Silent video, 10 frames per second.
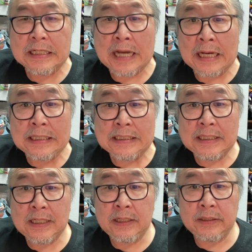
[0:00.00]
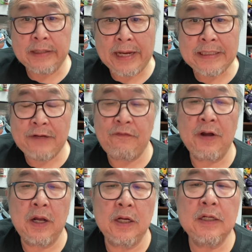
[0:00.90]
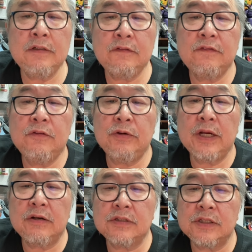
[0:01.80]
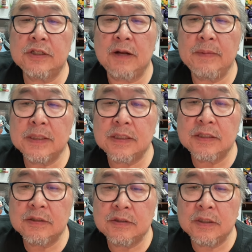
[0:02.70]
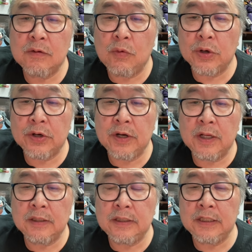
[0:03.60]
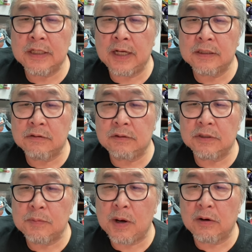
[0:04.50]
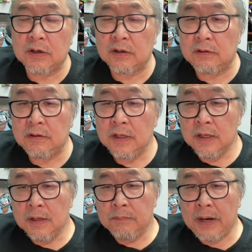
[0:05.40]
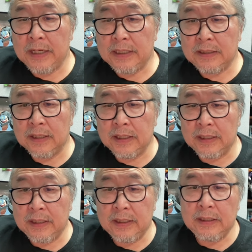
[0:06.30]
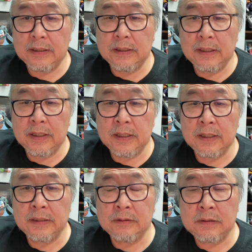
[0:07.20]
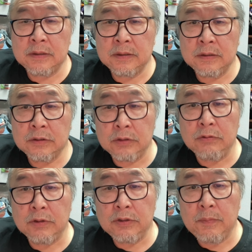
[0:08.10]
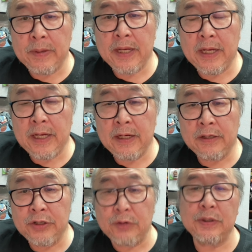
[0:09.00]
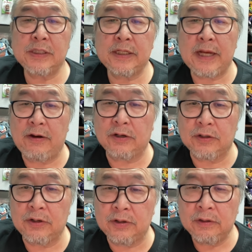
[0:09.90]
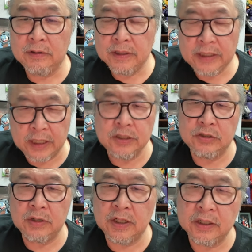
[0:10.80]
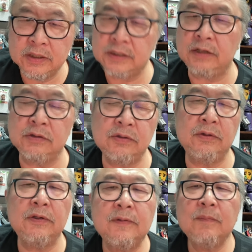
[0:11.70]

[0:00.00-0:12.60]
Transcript: 1985. Creator of such comics as uh, Warrior Nun, Ninja High School, Tomorrow Girl, Mighty Tiny, and soon to be newest character, Kendra the Sellsword.